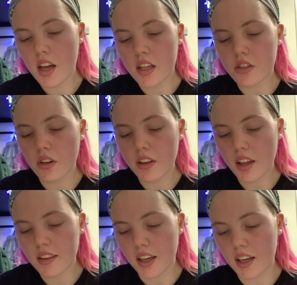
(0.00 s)
He's doing
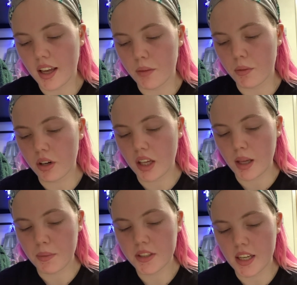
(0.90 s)
that thing again where
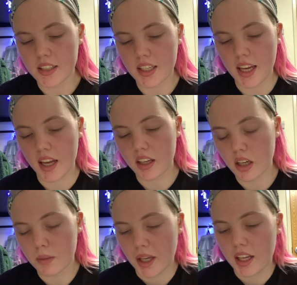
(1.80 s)
he pretends he can't
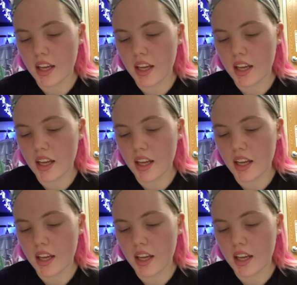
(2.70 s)
hear me.